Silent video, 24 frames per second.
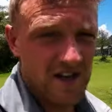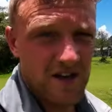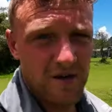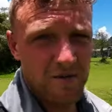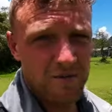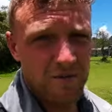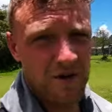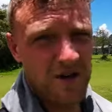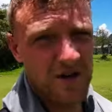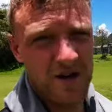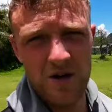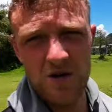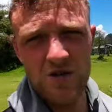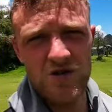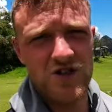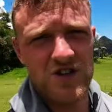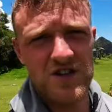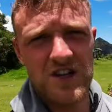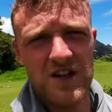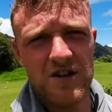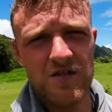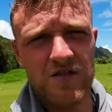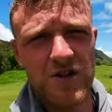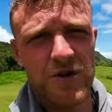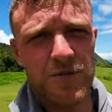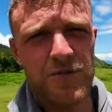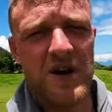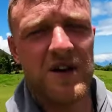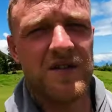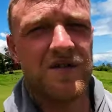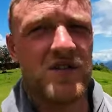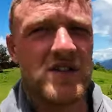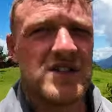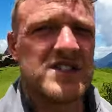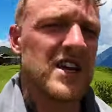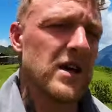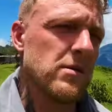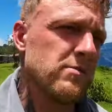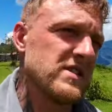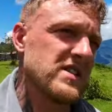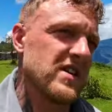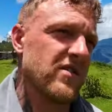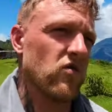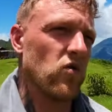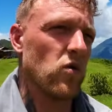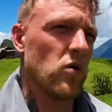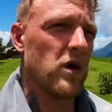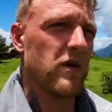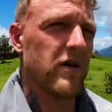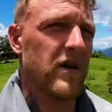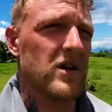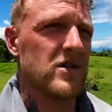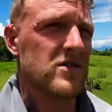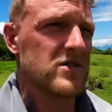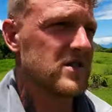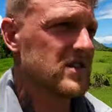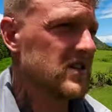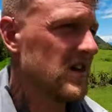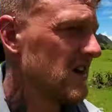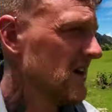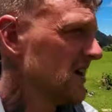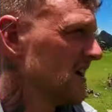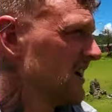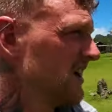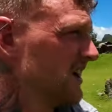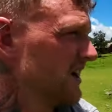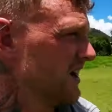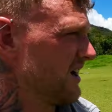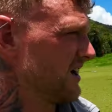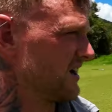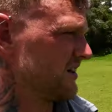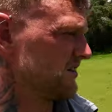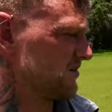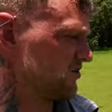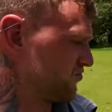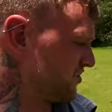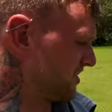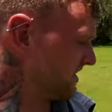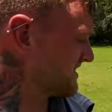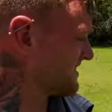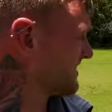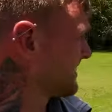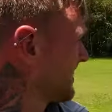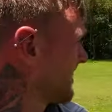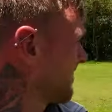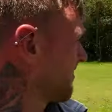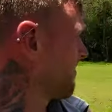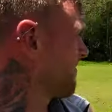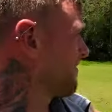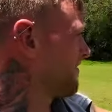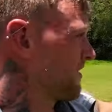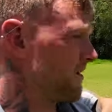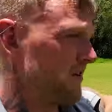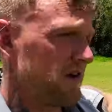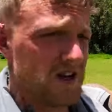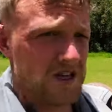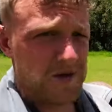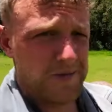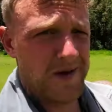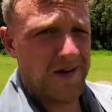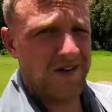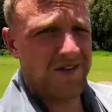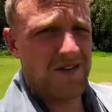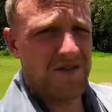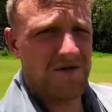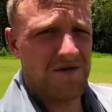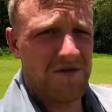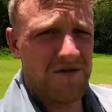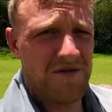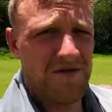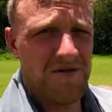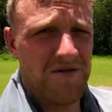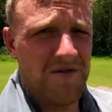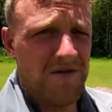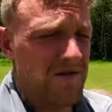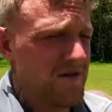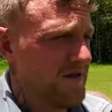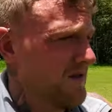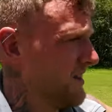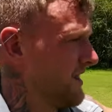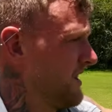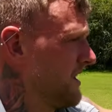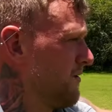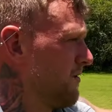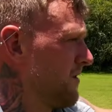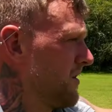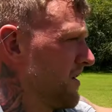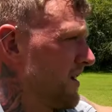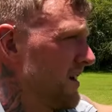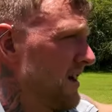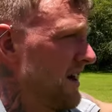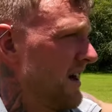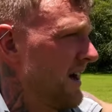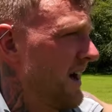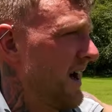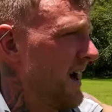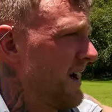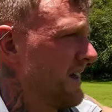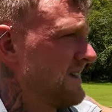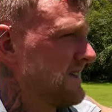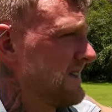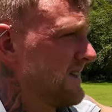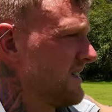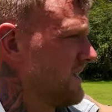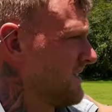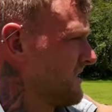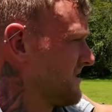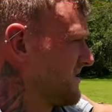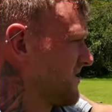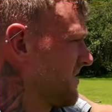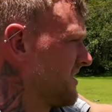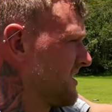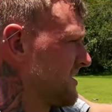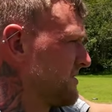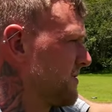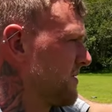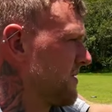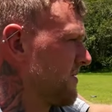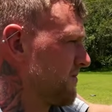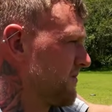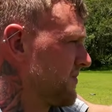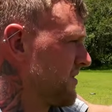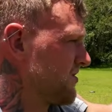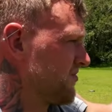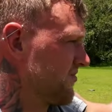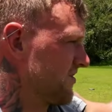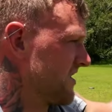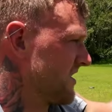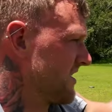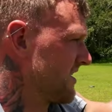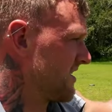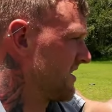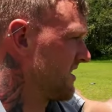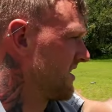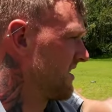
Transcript: That will include your dinner and your breakfast, same as everywhere else. The drinks in there are very expensive. They were 80 solids per drink.